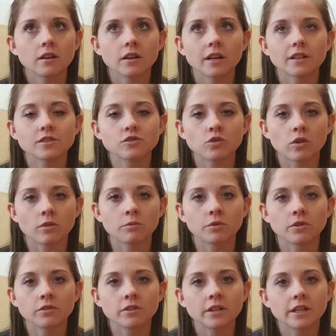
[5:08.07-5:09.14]
as
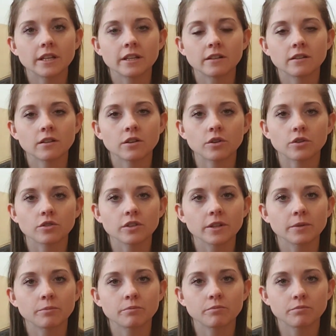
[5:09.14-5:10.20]
normal in
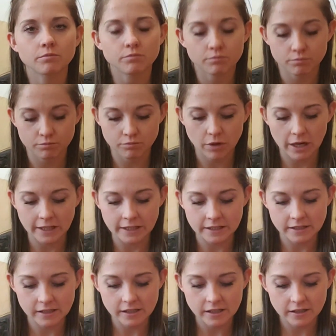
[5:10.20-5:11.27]
early
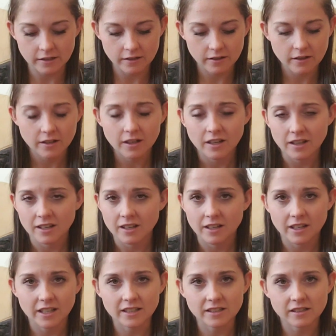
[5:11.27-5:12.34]
pregnancy,
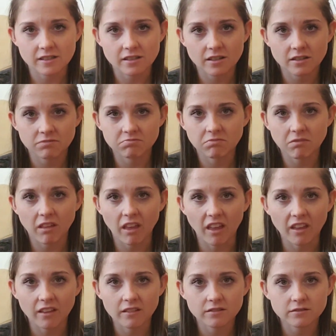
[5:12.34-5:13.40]
it's
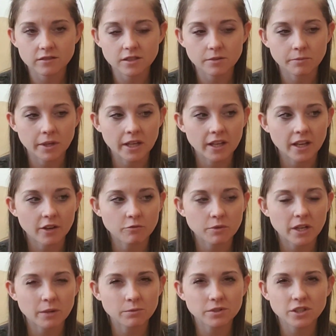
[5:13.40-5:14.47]
to me. I've
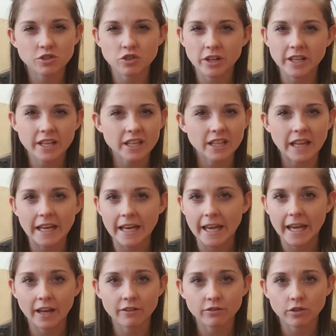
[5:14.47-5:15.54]
been able to drink it like a
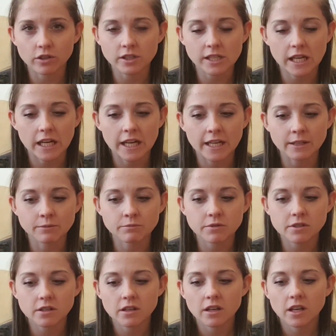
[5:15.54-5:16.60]
handful of
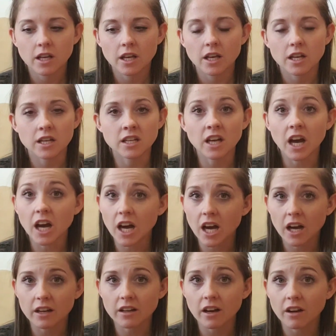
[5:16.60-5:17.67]
times. Not
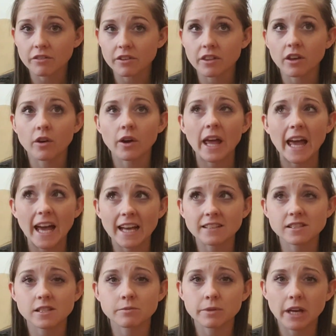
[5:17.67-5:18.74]
hot coffee though, it
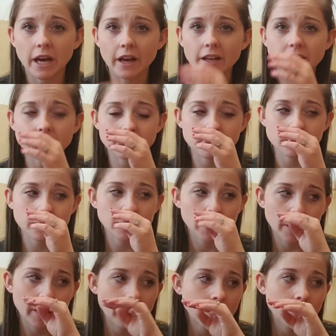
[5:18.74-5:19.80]
has to be iced.
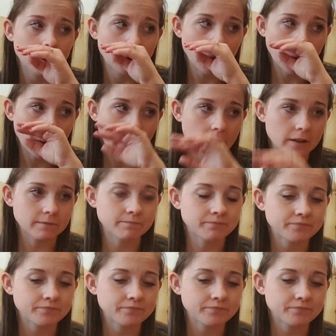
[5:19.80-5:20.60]
I